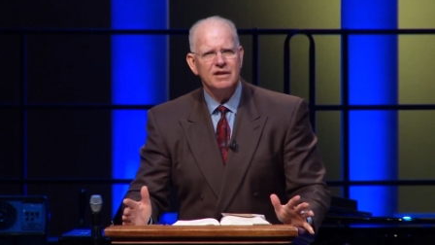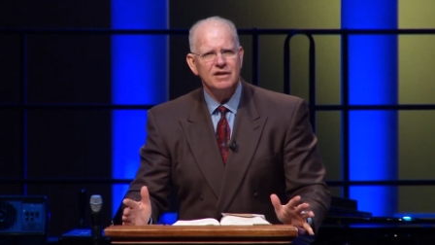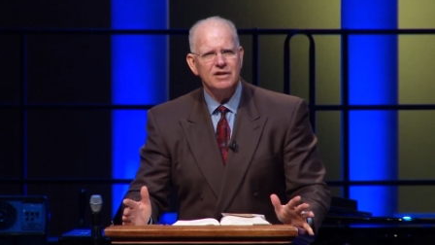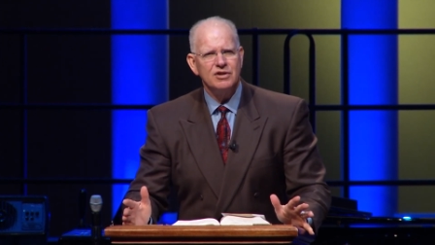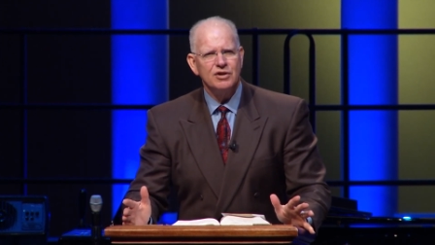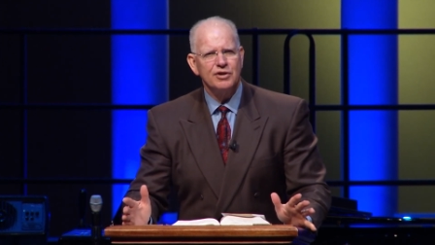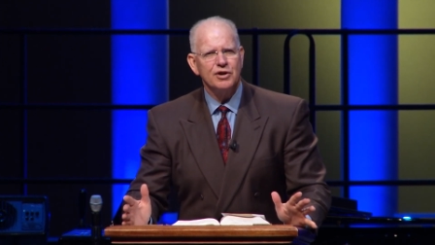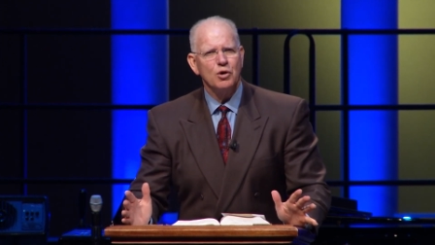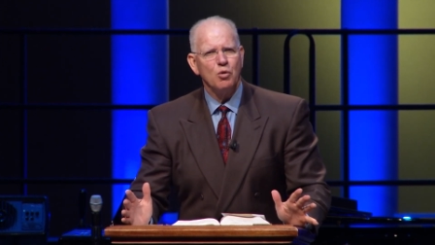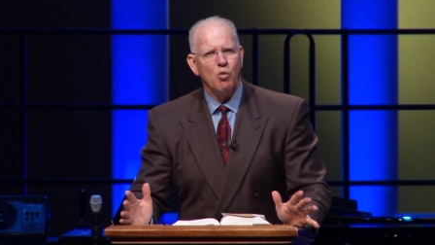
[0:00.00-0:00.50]

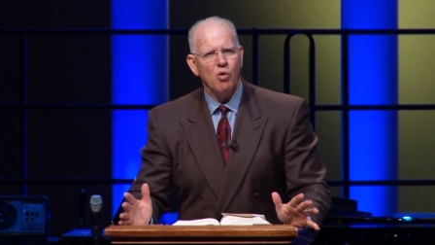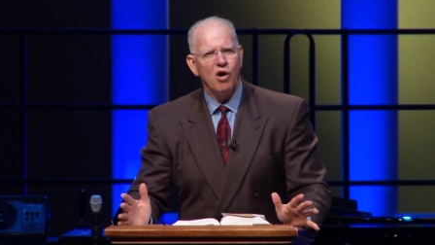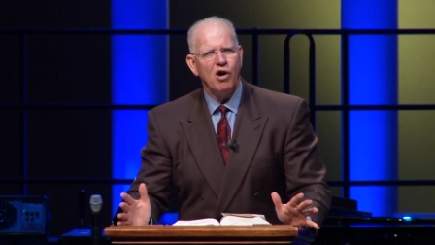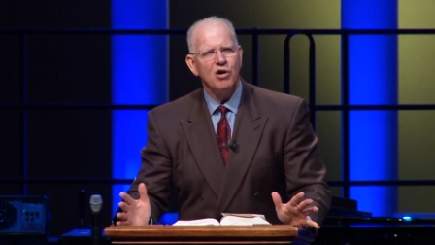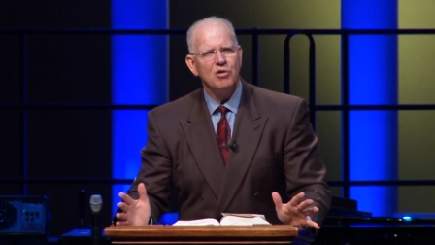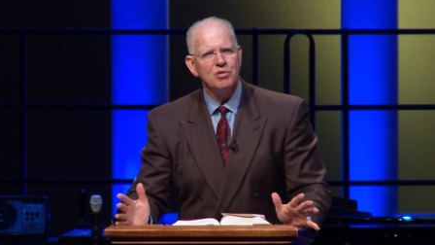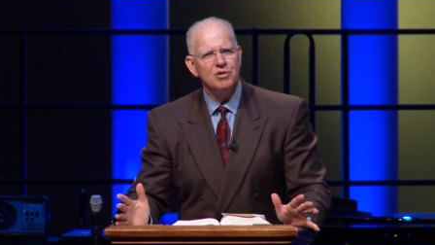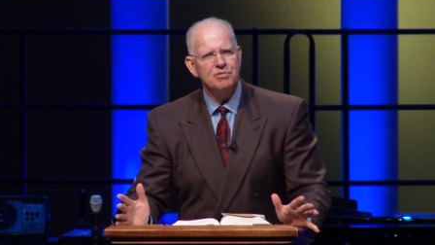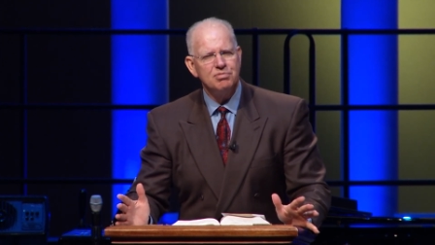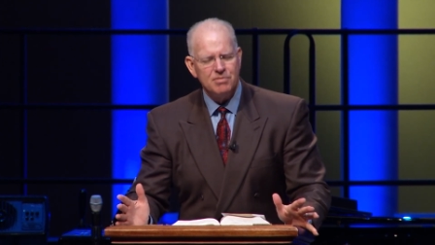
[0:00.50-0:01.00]
you're going to
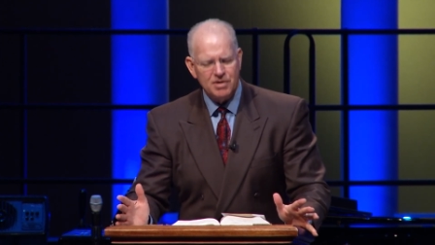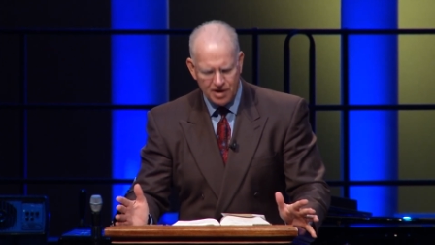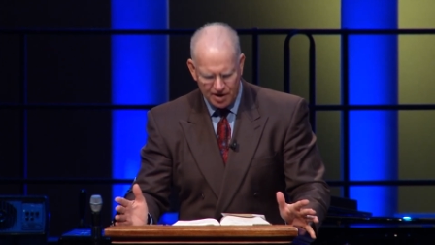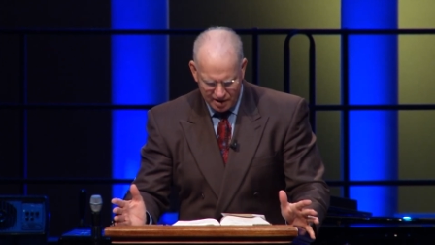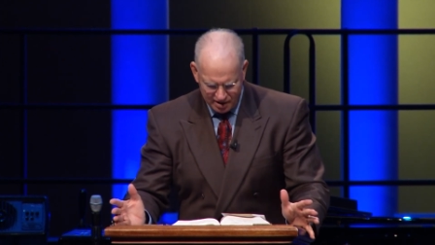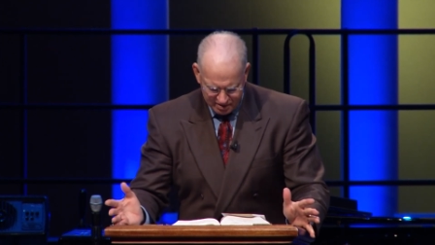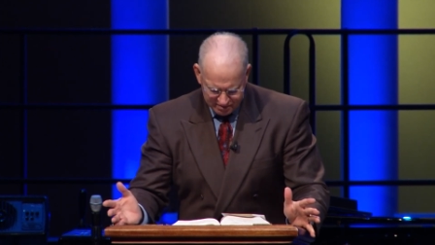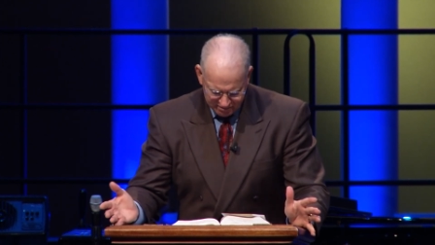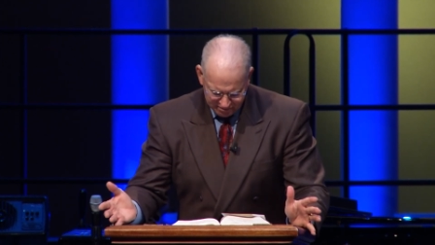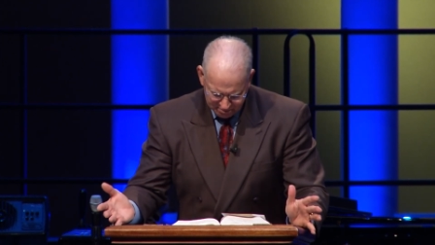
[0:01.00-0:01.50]
walk with
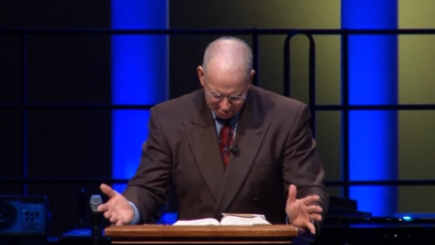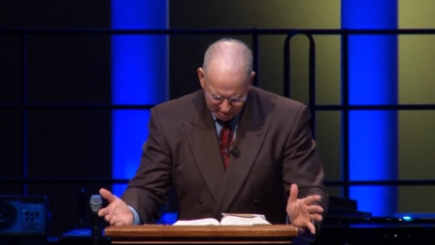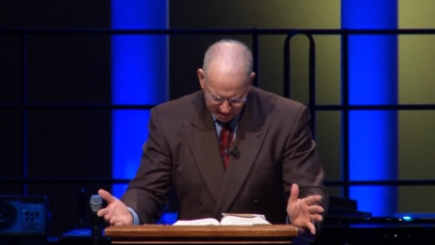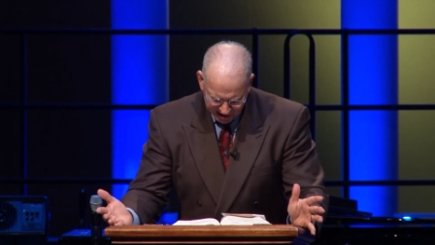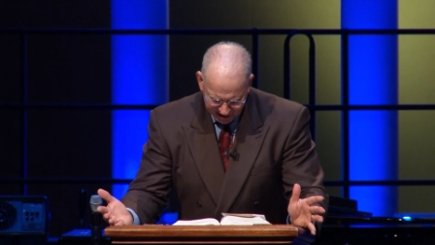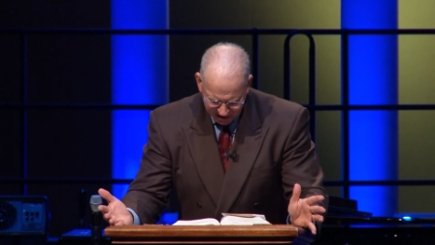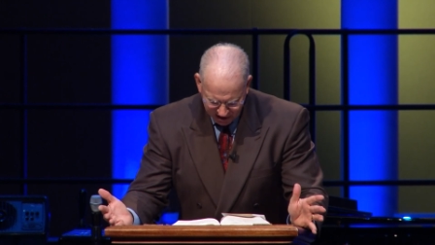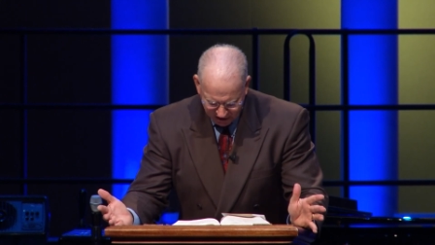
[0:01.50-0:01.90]
me. But